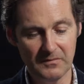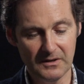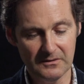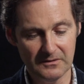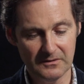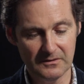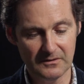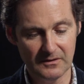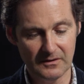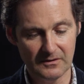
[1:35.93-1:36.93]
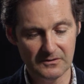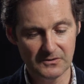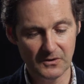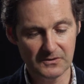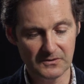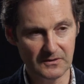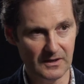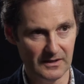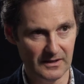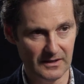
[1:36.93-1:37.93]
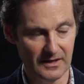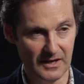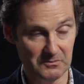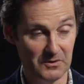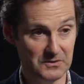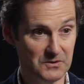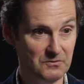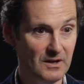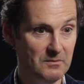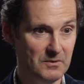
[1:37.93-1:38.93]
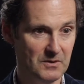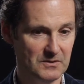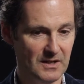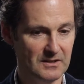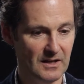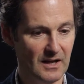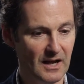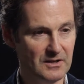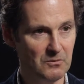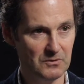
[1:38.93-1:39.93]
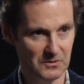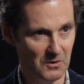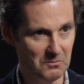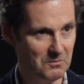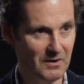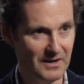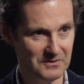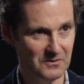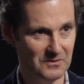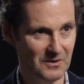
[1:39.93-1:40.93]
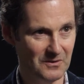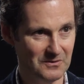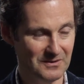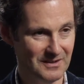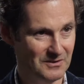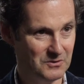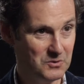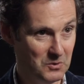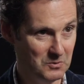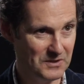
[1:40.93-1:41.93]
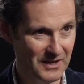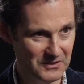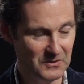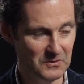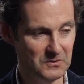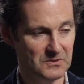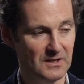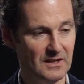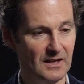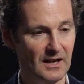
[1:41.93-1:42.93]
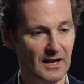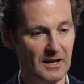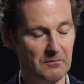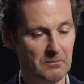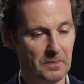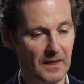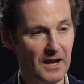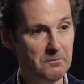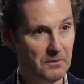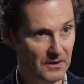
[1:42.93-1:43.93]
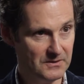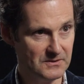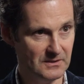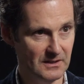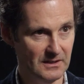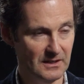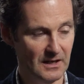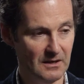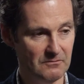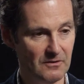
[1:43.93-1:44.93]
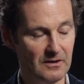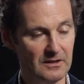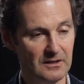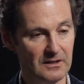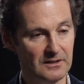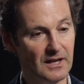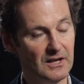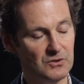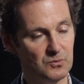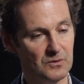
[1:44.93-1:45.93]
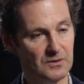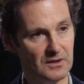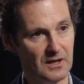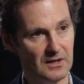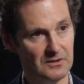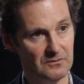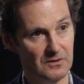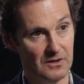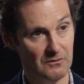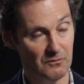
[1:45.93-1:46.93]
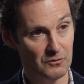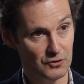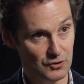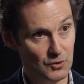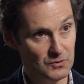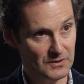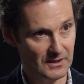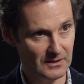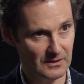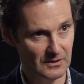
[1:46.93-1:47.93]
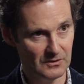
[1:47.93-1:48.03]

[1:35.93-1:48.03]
My choice of ColorEdge models is really because I don't want to compromise on the tools I use. I personally am very engaged with the kind of, from the shooting